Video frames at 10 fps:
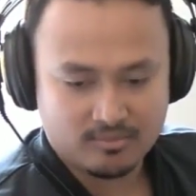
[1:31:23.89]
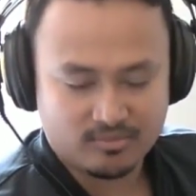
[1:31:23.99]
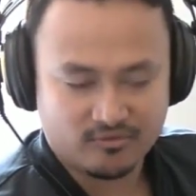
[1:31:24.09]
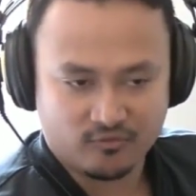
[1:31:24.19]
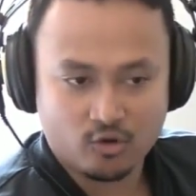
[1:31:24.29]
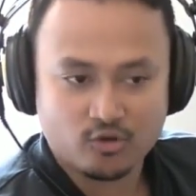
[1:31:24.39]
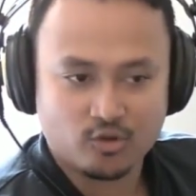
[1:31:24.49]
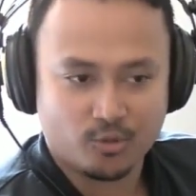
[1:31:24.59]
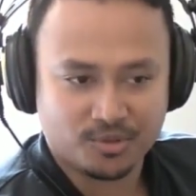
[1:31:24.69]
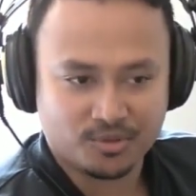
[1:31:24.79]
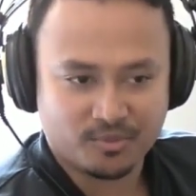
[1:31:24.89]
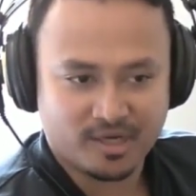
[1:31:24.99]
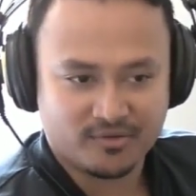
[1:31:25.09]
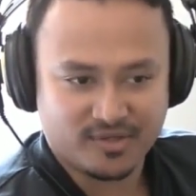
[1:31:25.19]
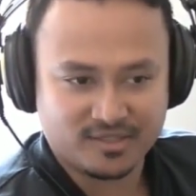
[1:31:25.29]
before you open your
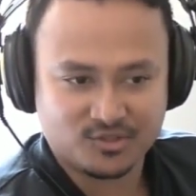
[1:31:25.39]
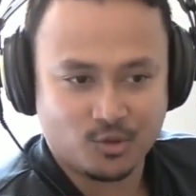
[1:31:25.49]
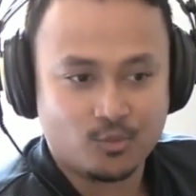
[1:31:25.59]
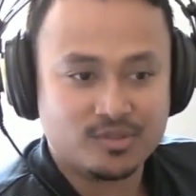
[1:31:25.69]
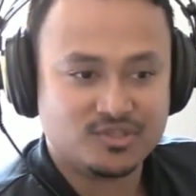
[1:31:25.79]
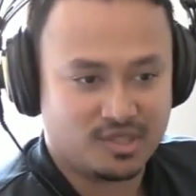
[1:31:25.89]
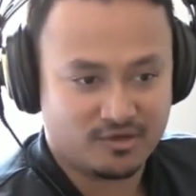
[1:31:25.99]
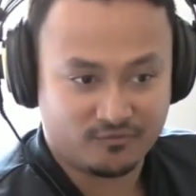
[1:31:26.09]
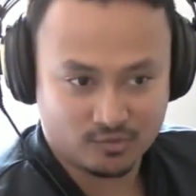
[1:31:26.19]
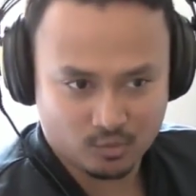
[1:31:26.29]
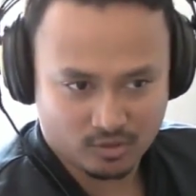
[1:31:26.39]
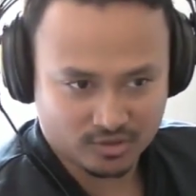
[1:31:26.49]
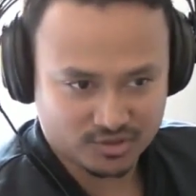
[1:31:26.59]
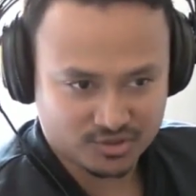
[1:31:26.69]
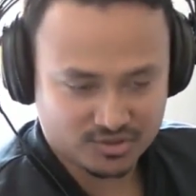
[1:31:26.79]
mouth and to only say a few
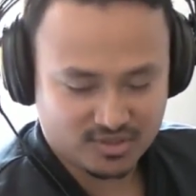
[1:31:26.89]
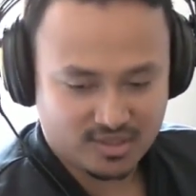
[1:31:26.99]
words